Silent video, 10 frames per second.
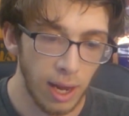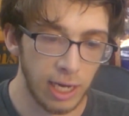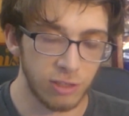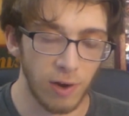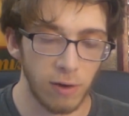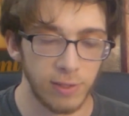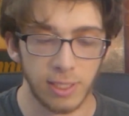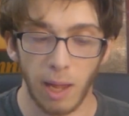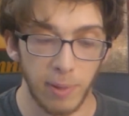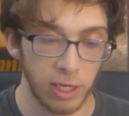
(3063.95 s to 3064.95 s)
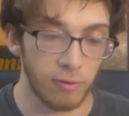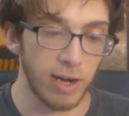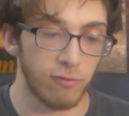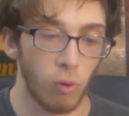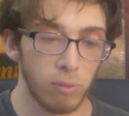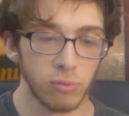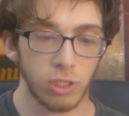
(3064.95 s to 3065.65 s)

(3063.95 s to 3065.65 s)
and Zverev has not been in great form.